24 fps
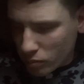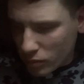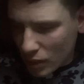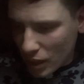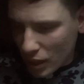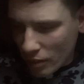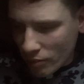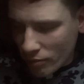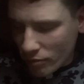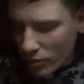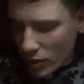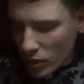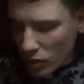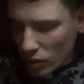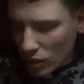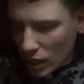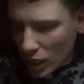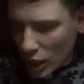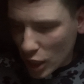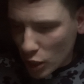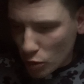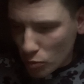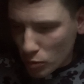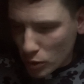I feel
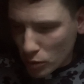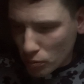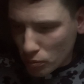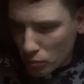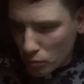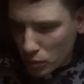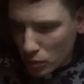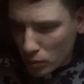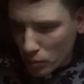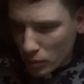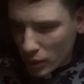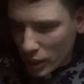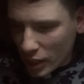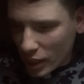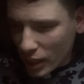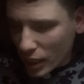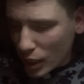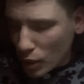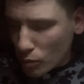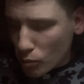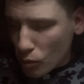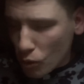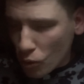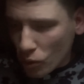like I've been
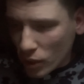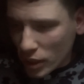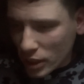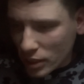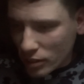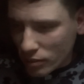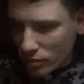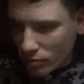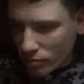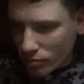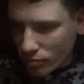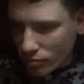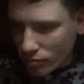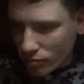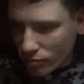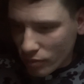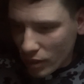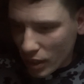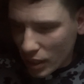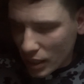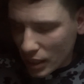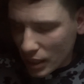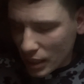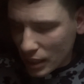preparing. I'm always
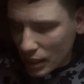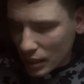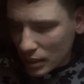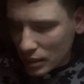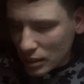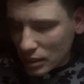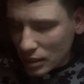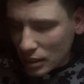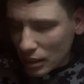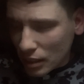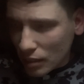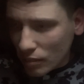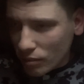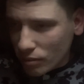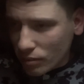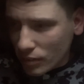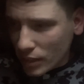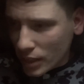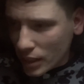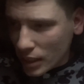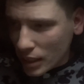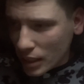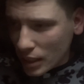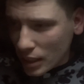funny and stuff.
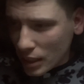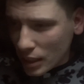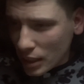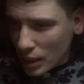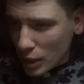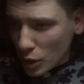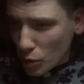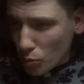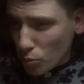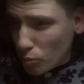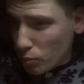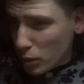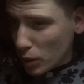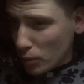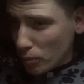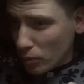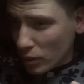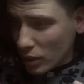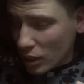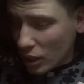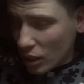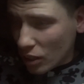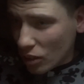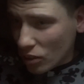
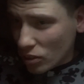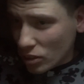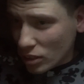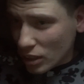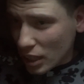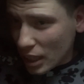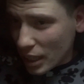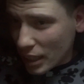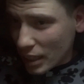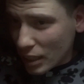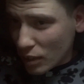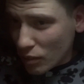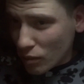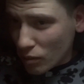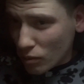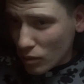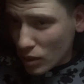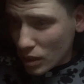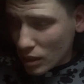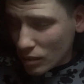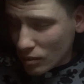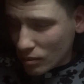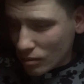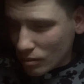People, girls like it
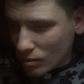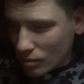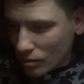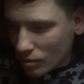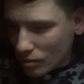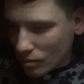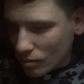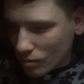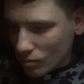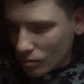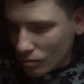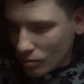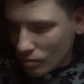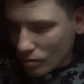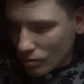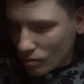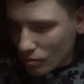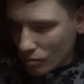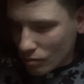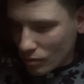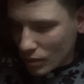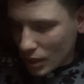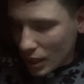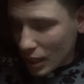when
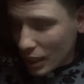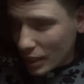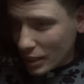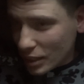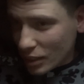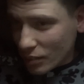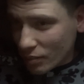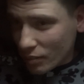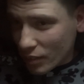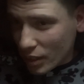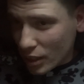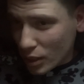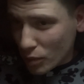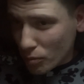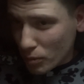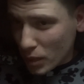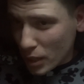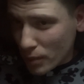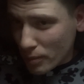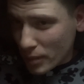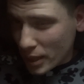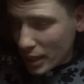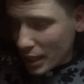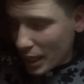guys are funny.
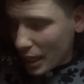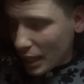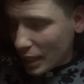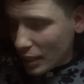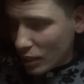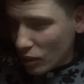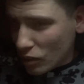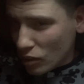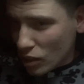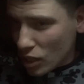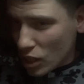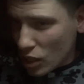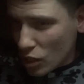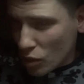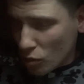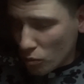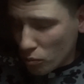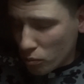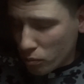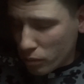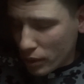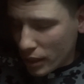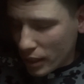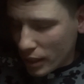Maybe I don't
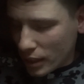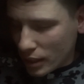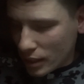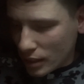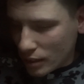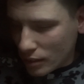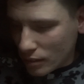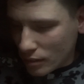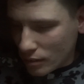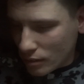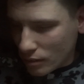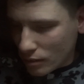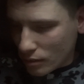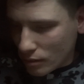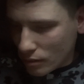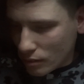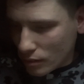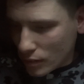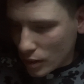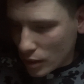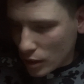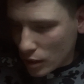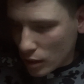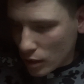know, but
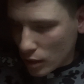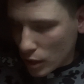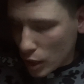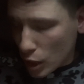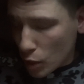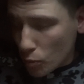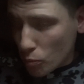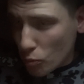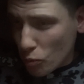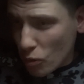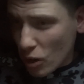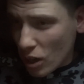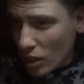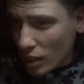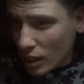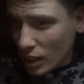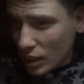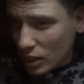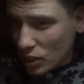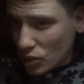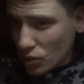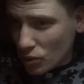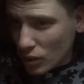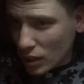I'm
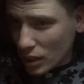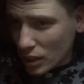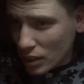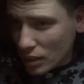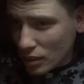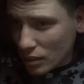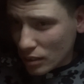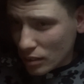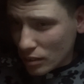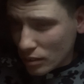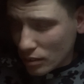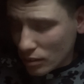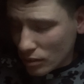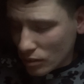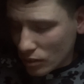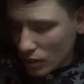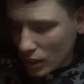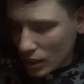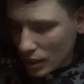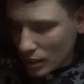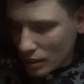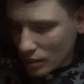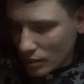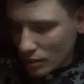willing to
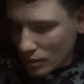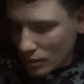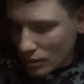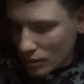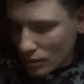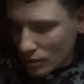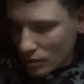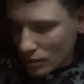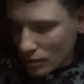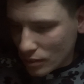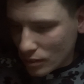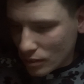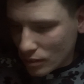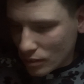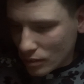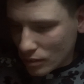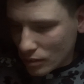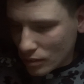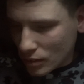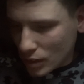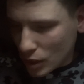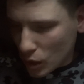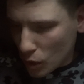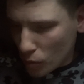like
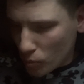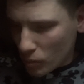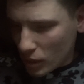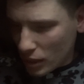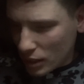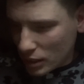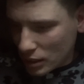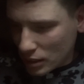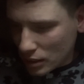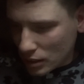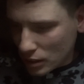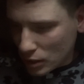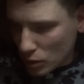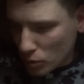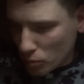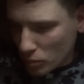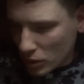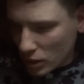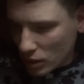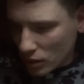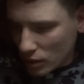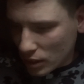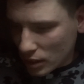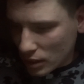commit to
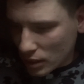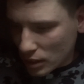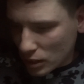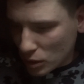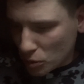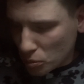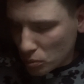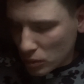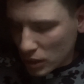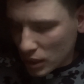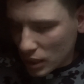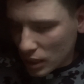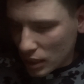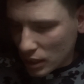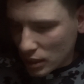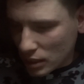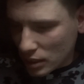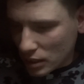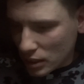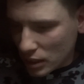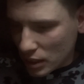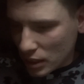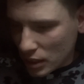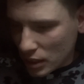something like this because